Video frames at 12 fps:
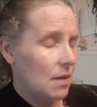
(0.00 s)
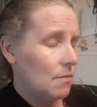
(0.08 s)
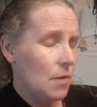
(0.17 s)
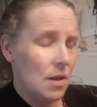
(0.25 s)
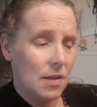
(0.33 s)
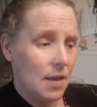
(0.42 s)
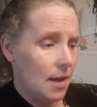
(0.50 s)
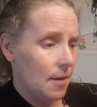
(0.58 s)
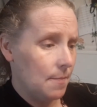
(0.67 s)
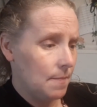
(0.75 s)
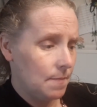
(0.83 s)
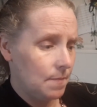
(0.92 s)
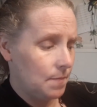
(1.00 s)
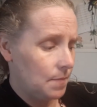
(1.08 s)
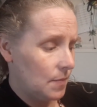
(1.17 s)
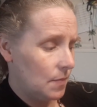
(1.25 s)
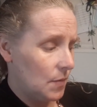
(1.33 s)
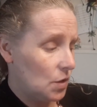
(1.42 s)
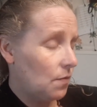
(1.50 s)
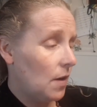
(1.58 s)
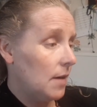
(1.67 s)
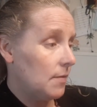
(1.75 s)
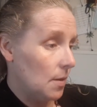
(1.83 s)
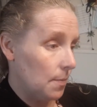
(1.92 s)
well, yeah, there's
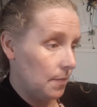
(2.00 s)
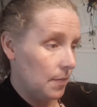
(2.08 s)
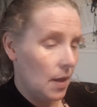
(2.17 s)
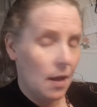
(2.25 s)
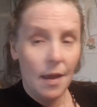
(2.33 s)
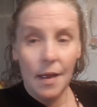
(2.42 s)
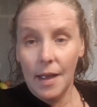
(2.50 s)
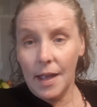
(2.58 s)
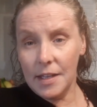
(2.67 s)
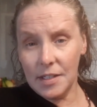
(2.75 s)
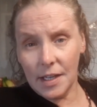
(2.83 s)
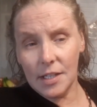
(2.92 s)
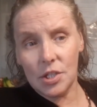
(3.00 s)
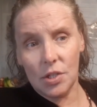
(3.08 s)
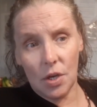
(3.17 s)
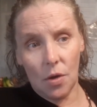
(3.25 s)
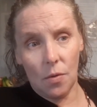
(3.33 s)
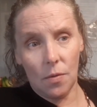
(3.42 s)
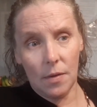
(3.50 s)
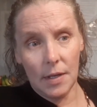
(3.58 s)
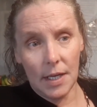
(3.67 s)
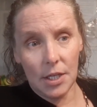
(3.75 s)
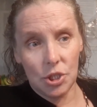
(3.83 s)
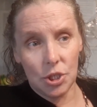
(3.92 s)
five of them. And you get to know
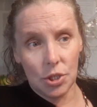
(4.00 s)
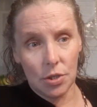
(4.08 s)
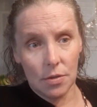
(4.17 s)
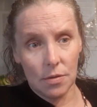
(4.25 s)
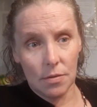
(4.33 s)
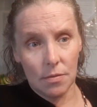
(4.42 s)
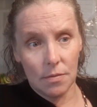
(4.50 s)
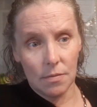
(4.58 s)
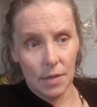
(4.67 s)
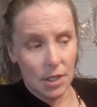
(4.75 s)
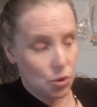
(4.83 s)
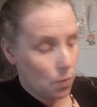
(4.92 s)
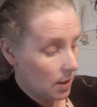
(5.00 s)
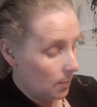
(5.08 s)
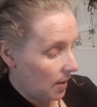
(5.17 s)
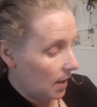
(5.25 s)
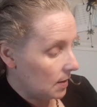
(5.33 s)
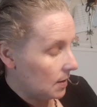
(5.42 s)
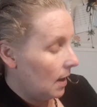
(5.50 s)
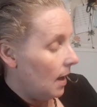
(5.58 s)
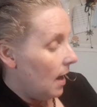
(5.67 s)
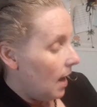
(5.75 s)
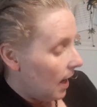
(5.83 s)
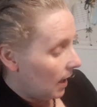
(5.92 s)
each one a bit.
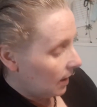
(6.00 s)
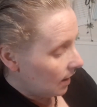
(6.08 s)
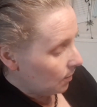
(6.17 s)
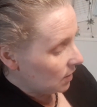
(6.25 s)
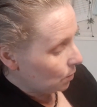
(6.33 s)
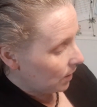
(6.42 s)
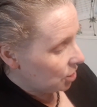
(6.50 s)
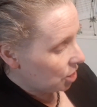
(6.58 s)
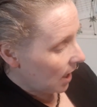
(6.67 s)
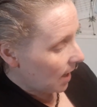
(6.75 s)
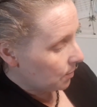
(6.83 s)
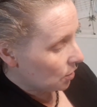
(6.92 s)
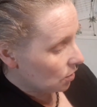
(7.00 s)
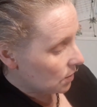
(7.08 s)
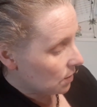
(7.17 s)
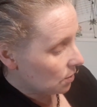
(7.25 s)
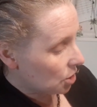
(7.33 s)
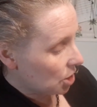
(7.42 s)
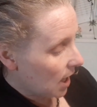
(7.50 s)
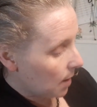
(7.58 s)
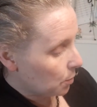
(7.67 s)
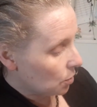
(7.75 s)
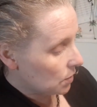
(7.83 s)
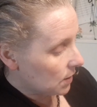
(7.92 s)
And in between chapters, there's
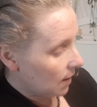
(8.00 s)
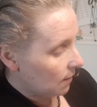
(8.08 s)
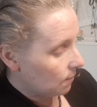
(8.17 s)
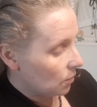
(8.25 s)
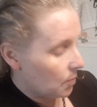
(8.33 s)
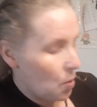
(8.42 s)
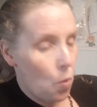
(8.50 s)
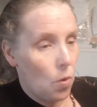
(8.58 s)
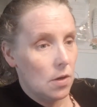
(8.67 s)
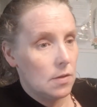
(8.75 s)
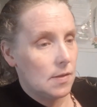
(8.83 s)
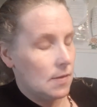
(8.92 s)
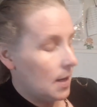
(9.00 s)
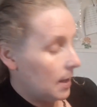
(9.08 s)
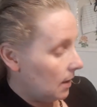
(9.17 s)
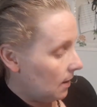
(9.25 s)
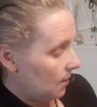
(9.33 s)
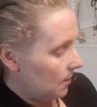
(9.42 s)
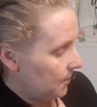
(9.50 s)
chapters of reports, like